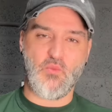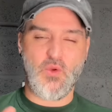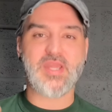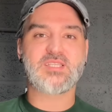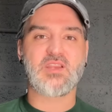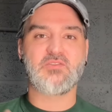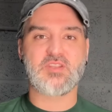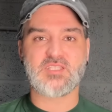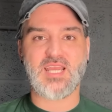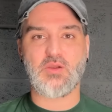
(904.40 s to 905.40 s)
waiting for
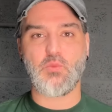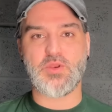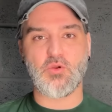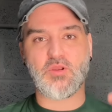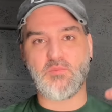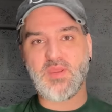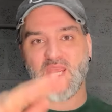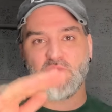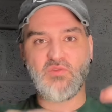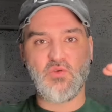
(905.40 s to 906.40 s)
the sale when you're
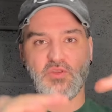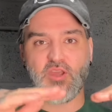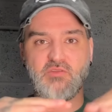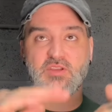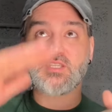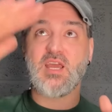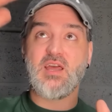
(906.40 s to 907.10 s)
competing with all the others,